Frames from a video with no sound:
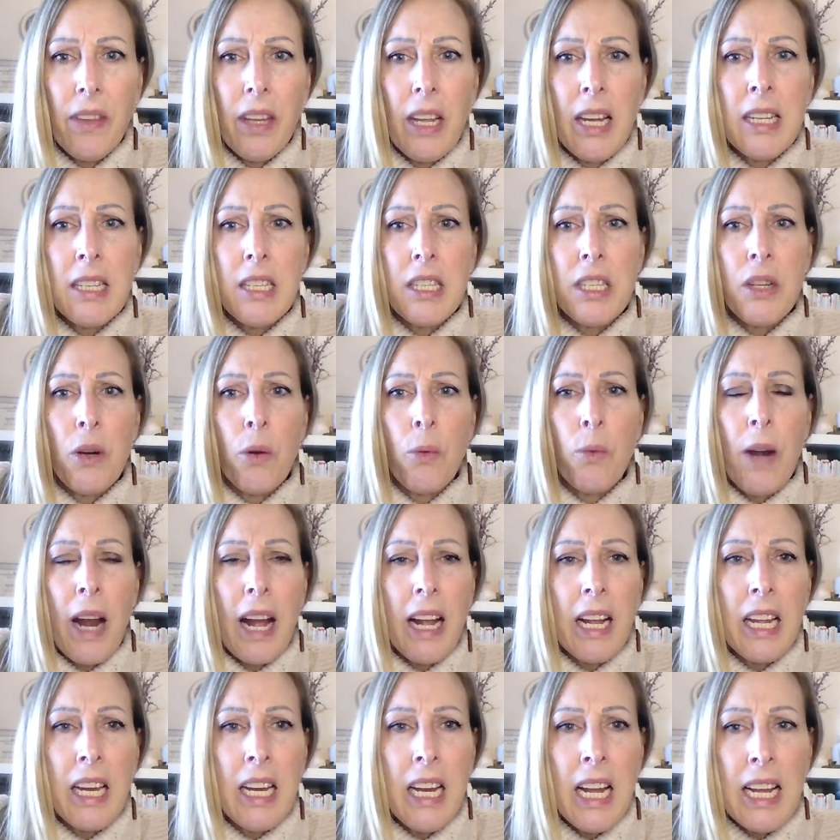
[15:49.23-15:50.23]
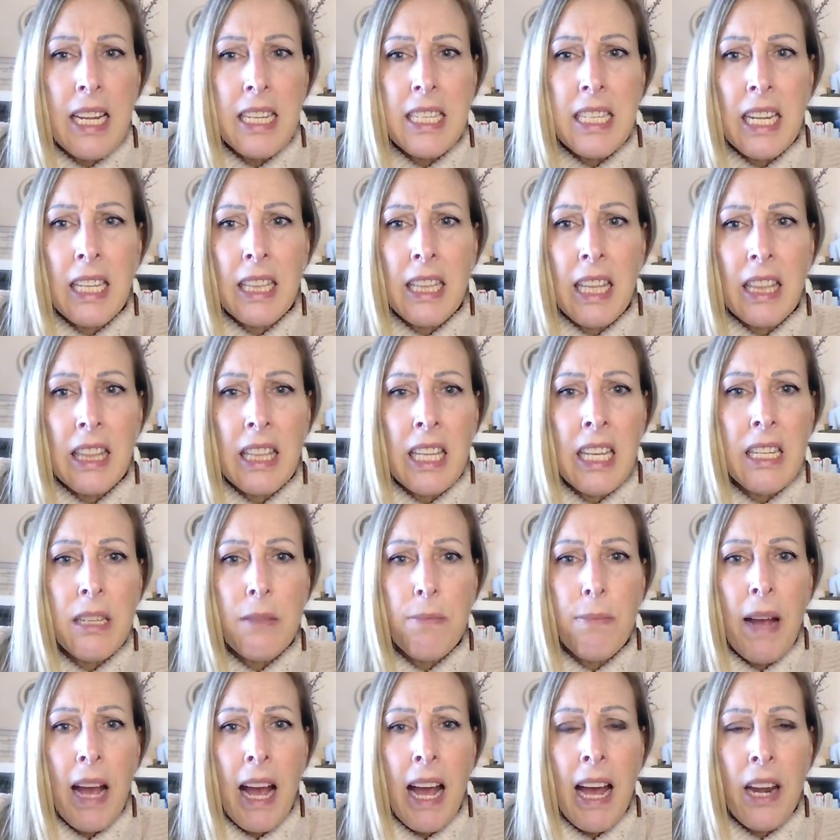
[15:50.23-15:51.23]
And so recognizing that these
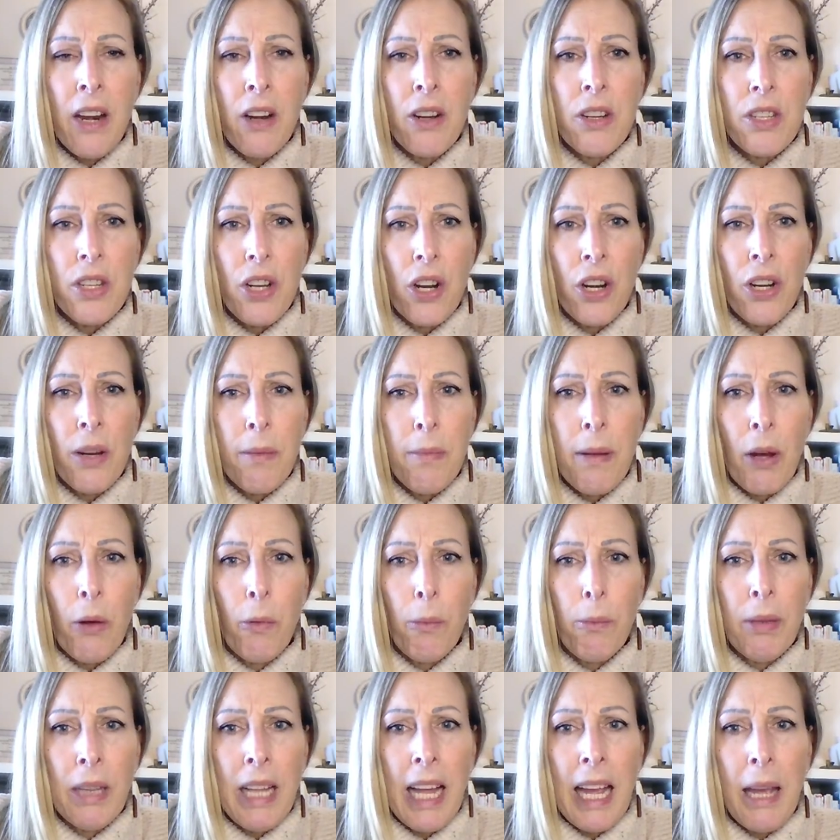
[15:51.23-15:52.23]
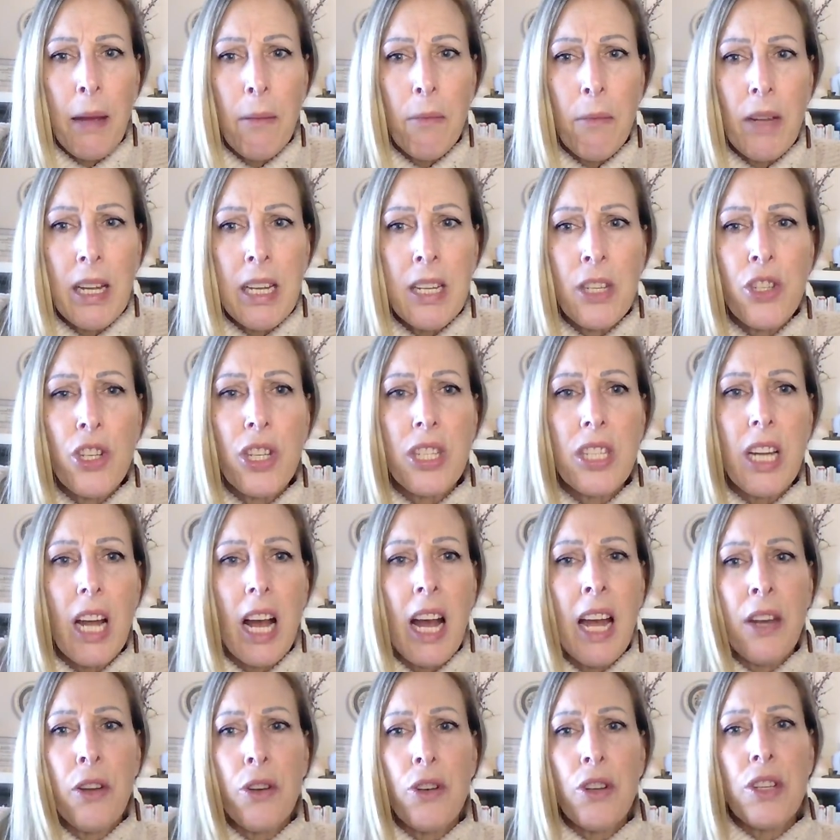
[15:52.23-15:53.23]
patterns aren't about blame, it's just
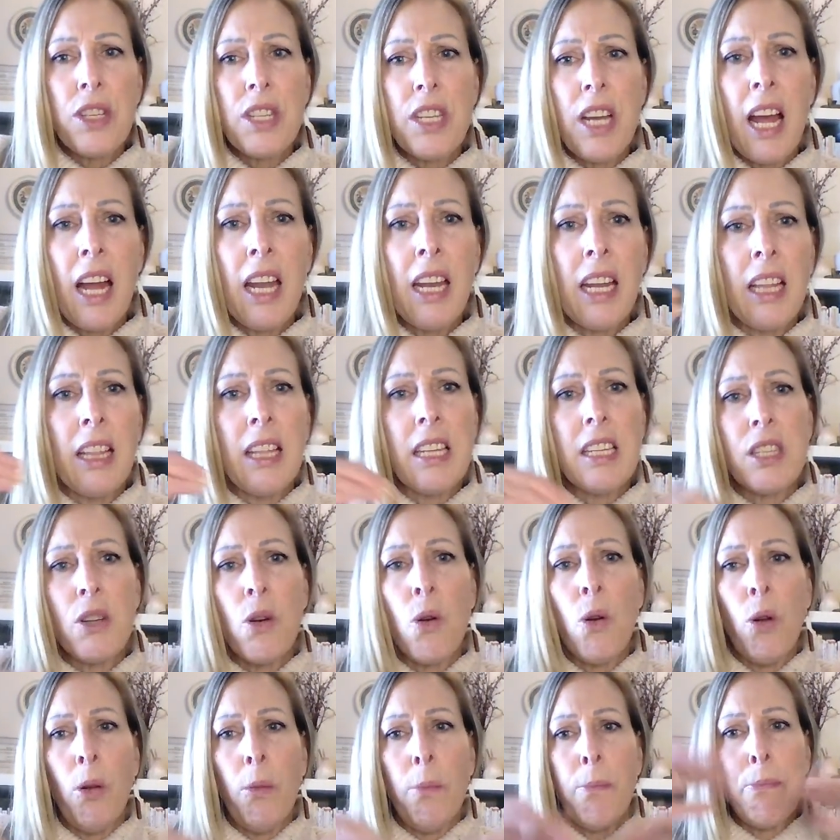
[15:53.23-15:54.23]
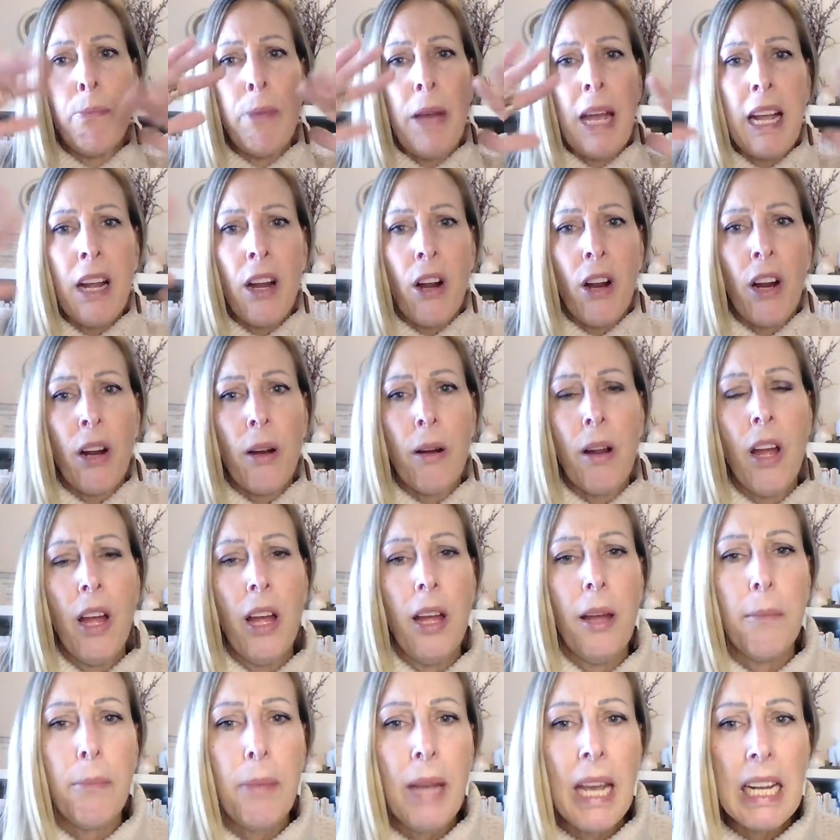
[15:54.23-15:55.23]
understanding this whole bigger
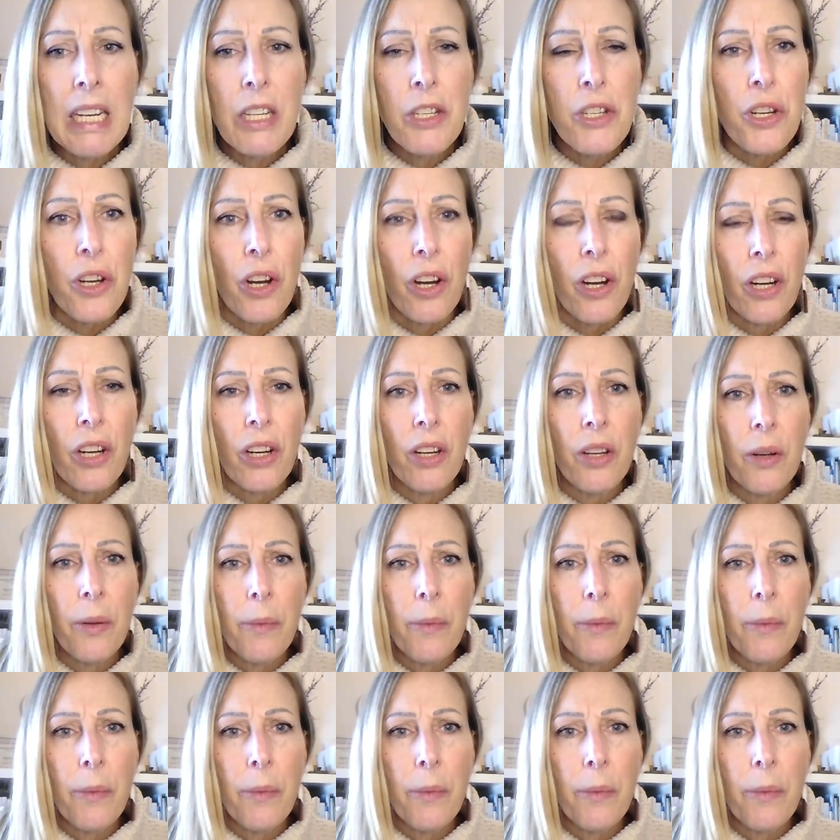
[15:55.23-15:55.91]
picture